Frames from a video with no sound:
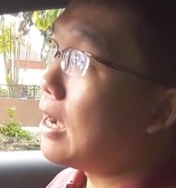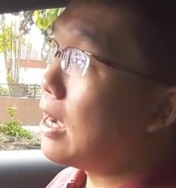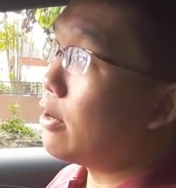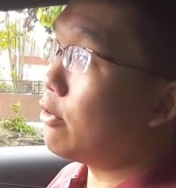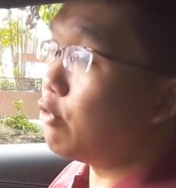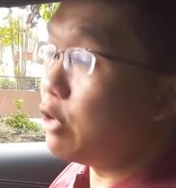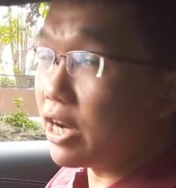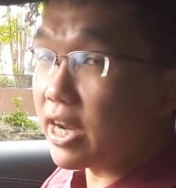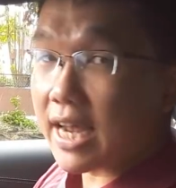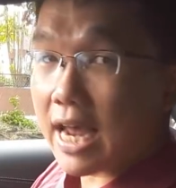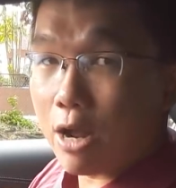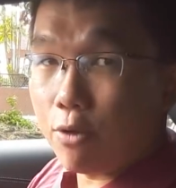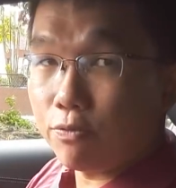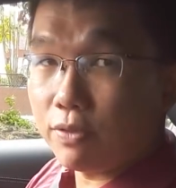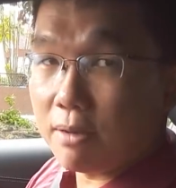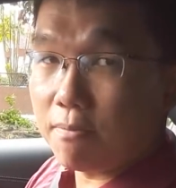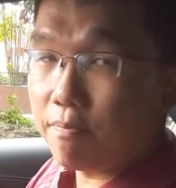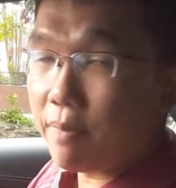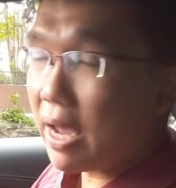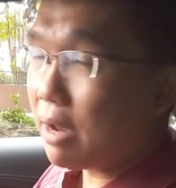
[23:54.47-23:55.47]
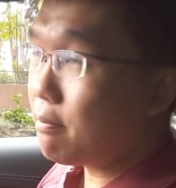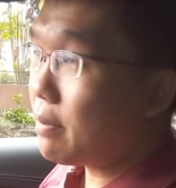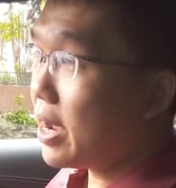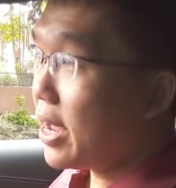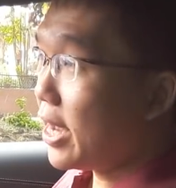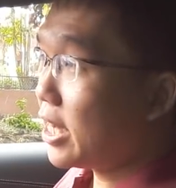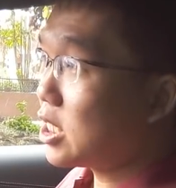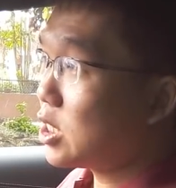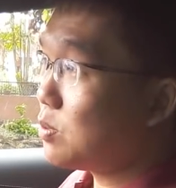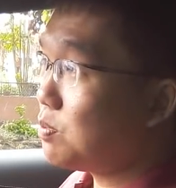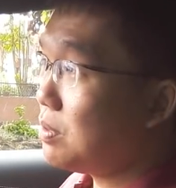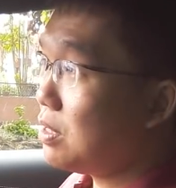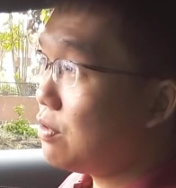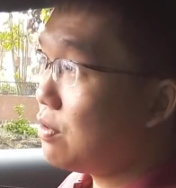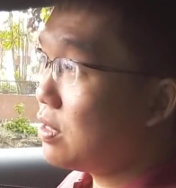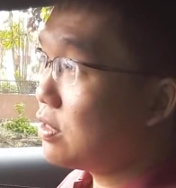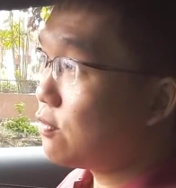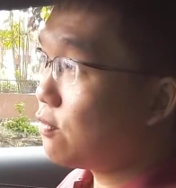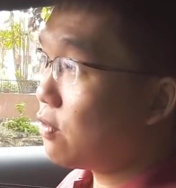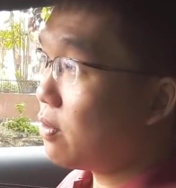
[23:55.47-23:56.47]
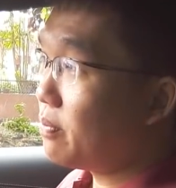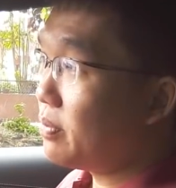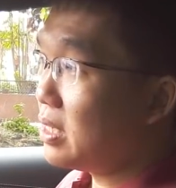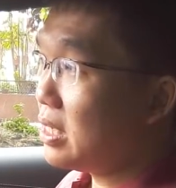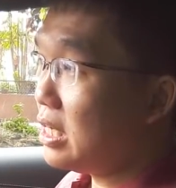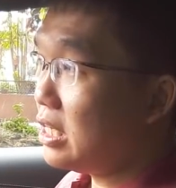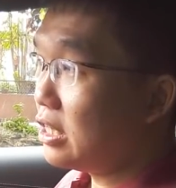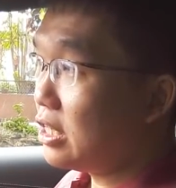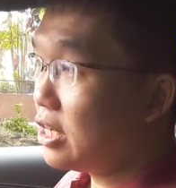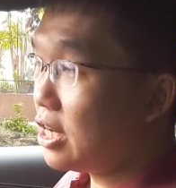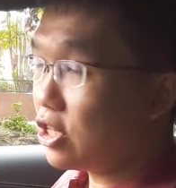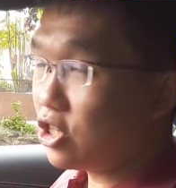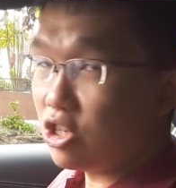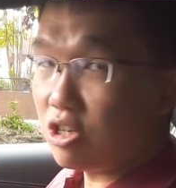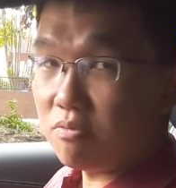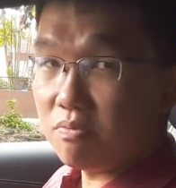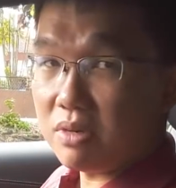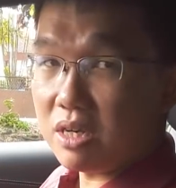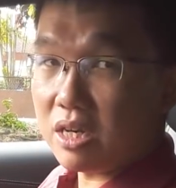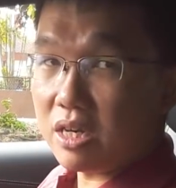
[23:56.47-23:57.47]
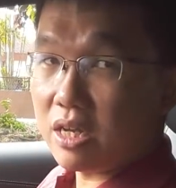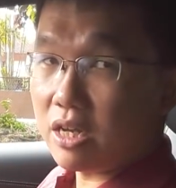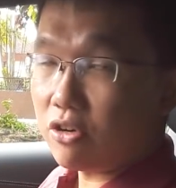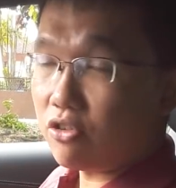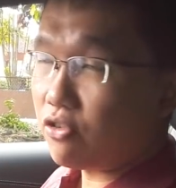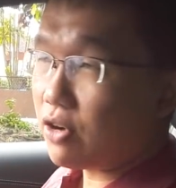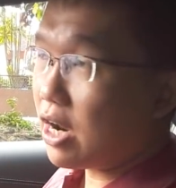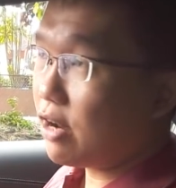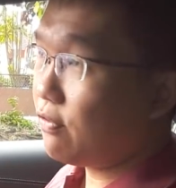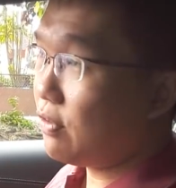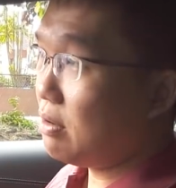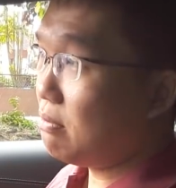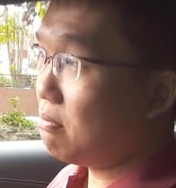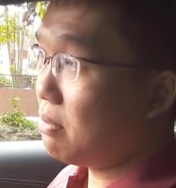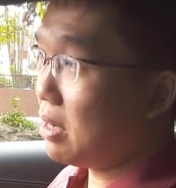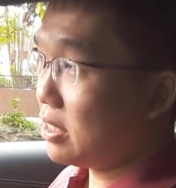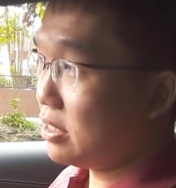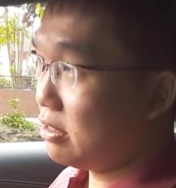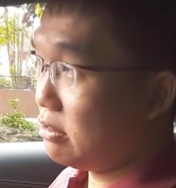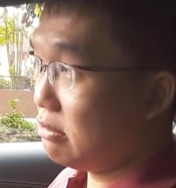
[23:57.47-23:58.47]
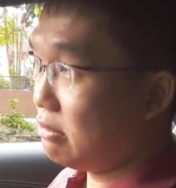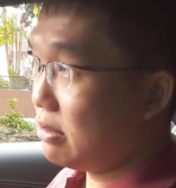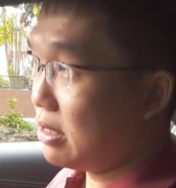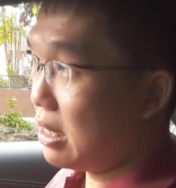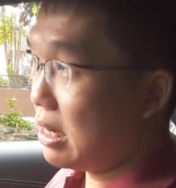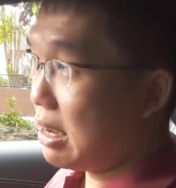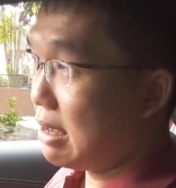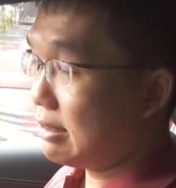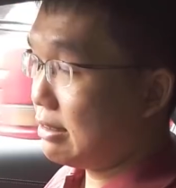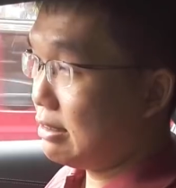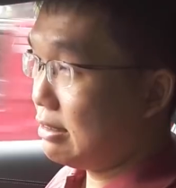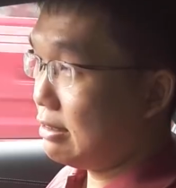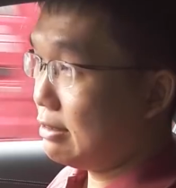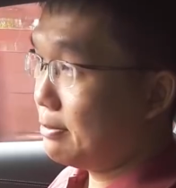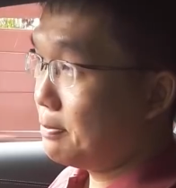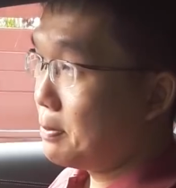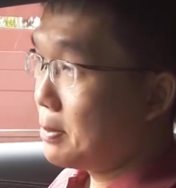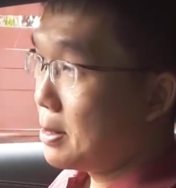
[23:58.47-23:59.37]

Recounting back my experience from the international media drive in Barcelona last year,